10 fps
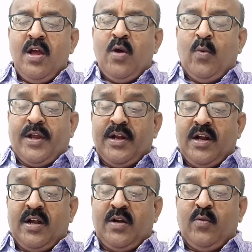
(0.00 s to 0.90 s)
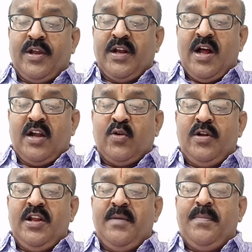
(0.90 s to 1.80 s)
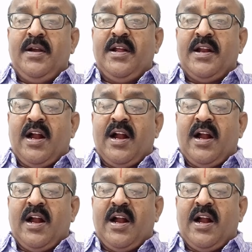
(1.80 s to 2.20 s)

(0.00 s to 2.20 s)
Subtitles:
we can not only build an